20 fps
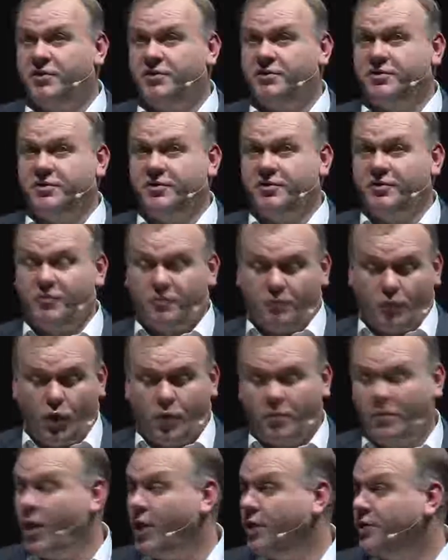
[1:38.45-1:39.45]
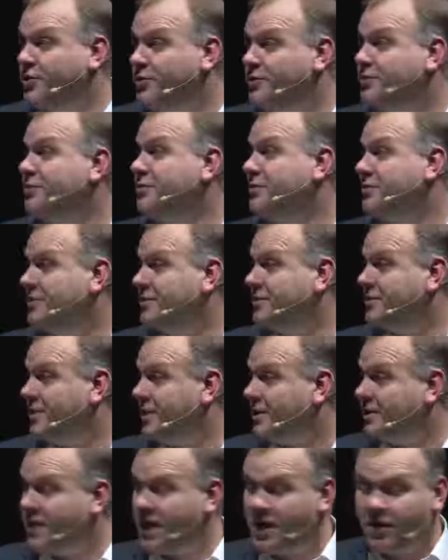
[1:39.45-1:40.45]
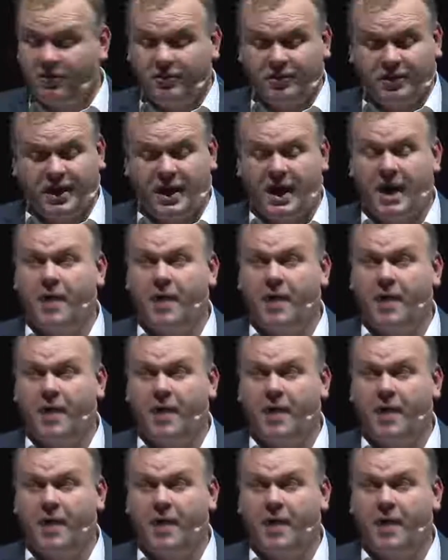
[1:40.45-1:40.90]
to more minute detail,